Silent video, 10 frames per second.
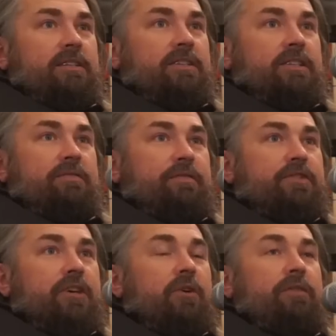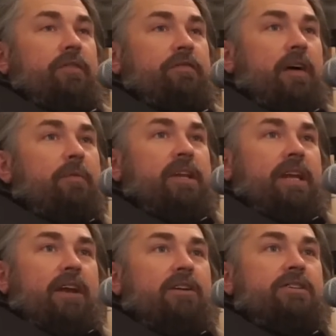does this show have a
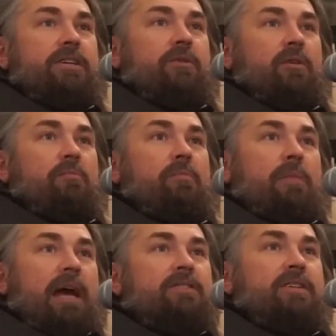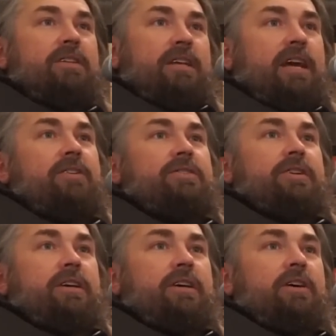feminine energy or a masculine energy?